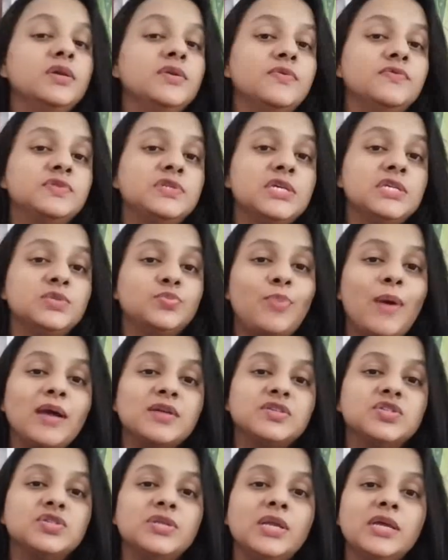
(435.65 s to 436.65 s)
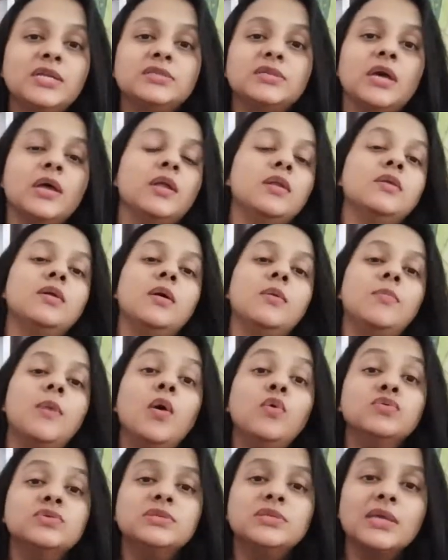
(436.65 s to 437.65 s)
if she is passionate and uh,
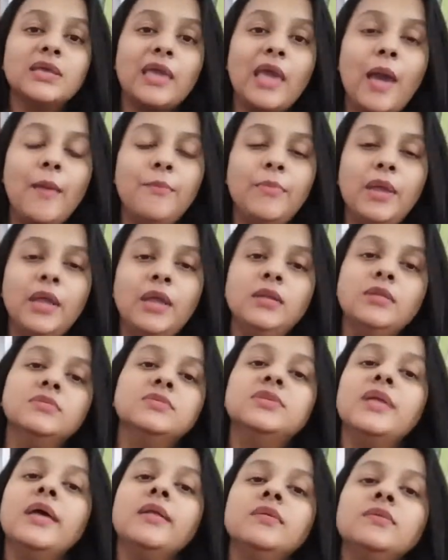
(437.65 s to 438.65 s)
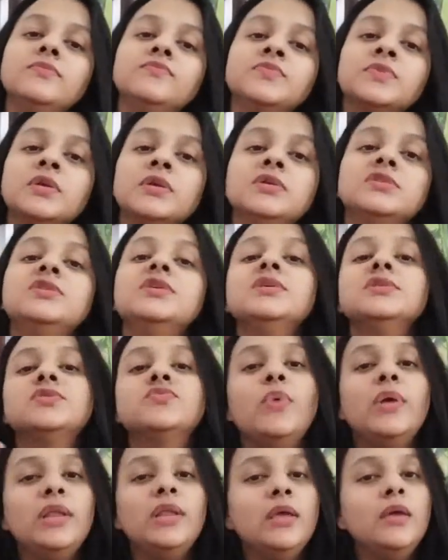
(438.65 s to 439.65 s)
mounts a campaign then she
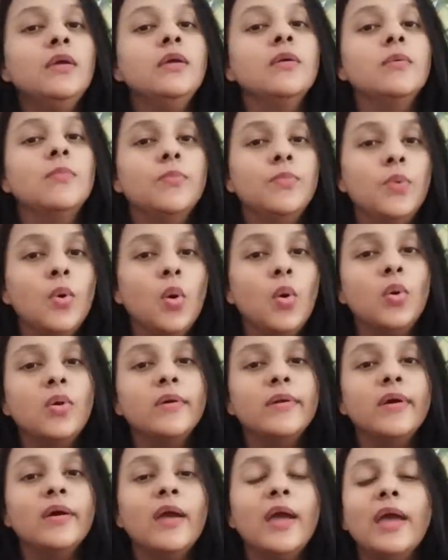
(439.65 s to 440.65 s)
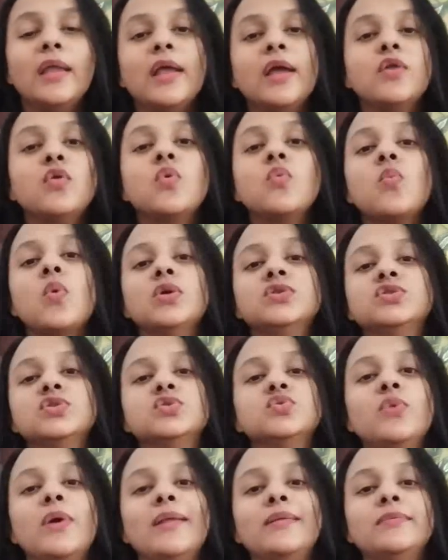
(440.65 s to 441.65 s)
is very bold and i don't want to
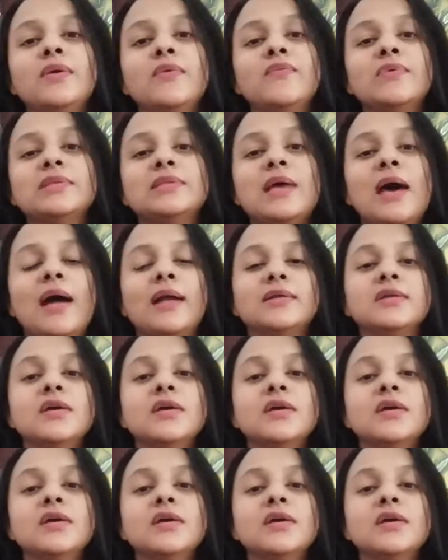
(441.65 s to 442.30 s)
do anything with that